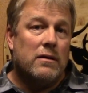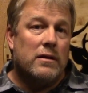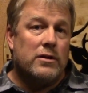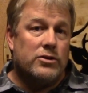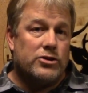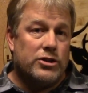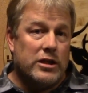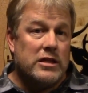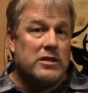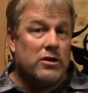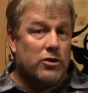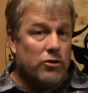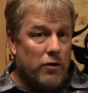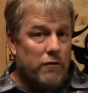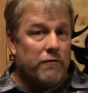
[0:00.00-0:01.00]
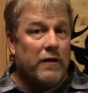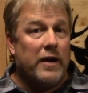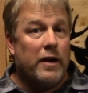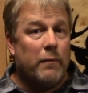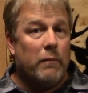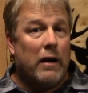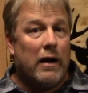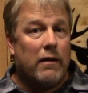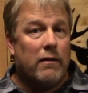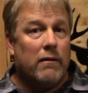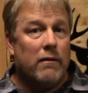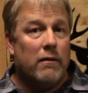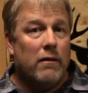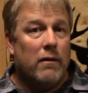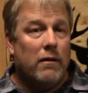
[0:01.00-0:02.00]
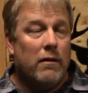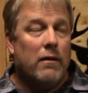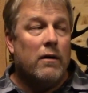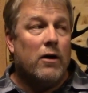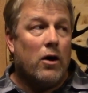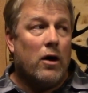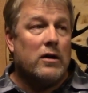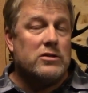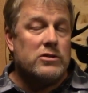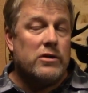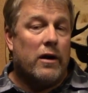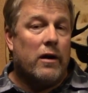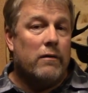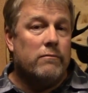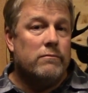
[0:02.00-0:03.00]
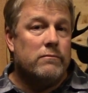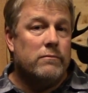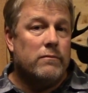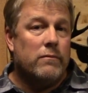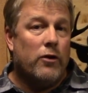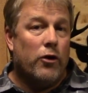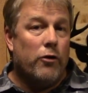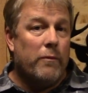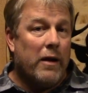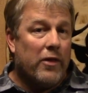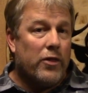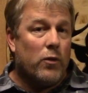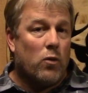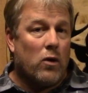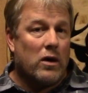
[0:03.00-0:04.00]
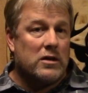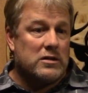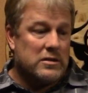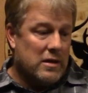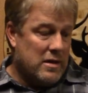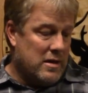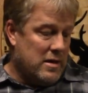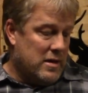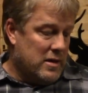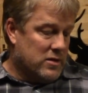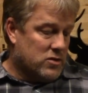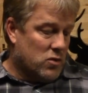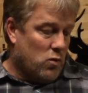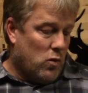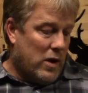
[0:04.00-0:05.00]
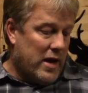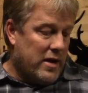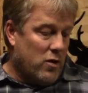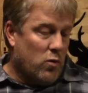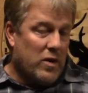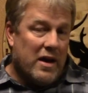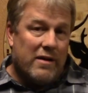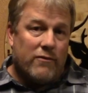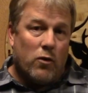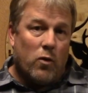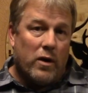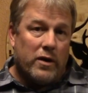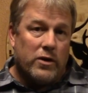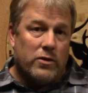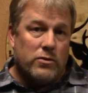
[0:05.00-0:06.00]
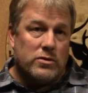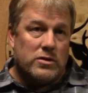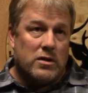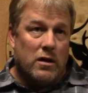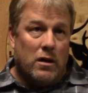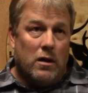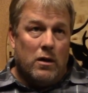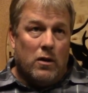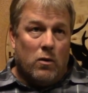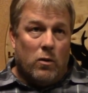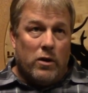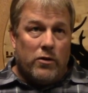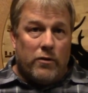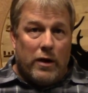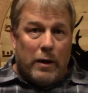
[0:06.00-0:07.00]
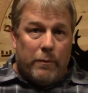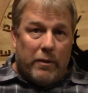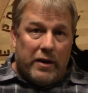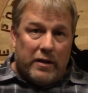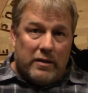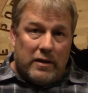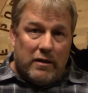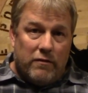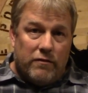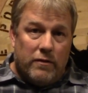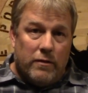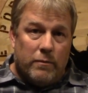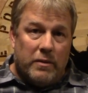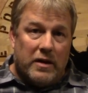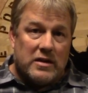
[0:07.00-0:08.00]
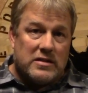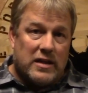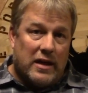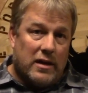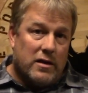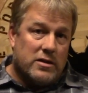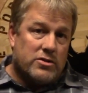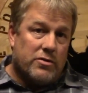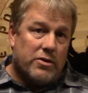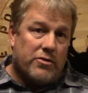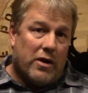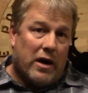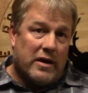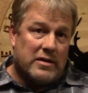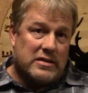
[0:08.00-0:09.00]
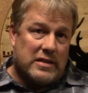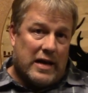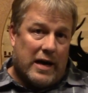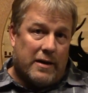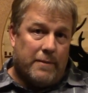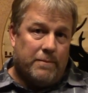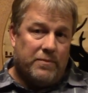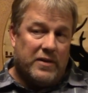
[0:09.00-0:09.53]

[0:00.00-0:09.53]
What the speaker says: And she's going to find a buck. Odds are. Her method works. So why did we ever want to use one drop on a leaf? Because the industry taught us that.